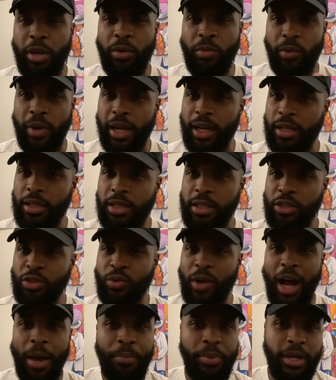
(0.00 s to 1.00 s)
reckless,
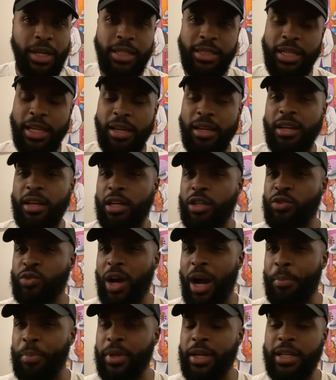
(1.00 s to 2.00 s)
dropping his
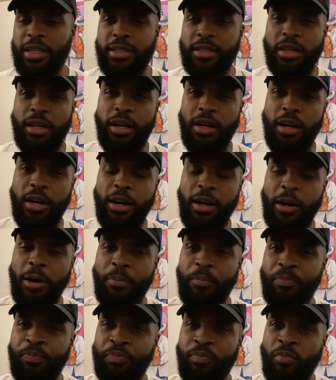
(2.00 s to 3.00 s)
dropping his uh
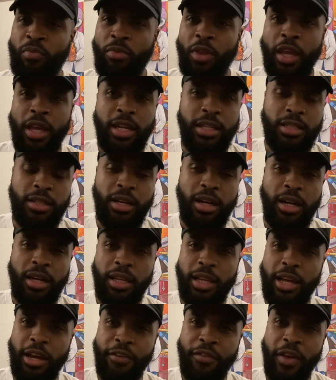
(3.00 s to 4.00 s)
his uh
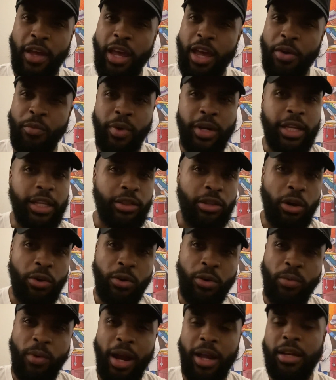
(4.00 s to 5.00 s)
left hand when he throw the
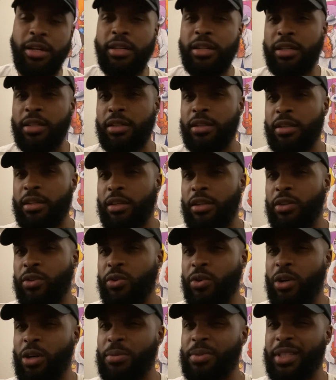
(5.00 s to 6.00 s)
right hook. You know
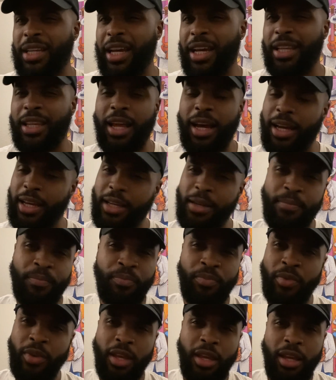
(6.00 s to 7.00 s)
what I'm saying? Like
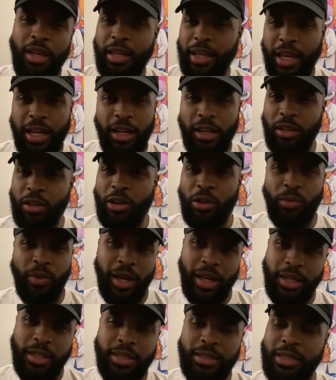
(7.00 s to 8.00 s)
getting a little
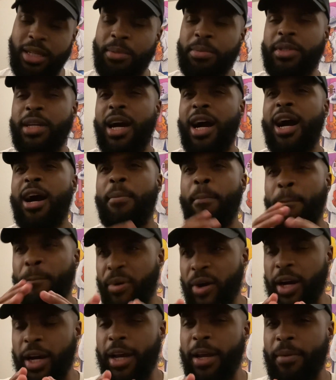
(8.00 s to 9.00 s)
reckless sometimes,
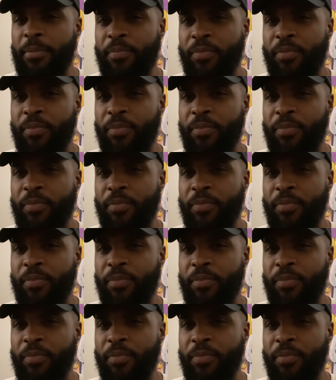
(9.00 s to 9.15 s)
but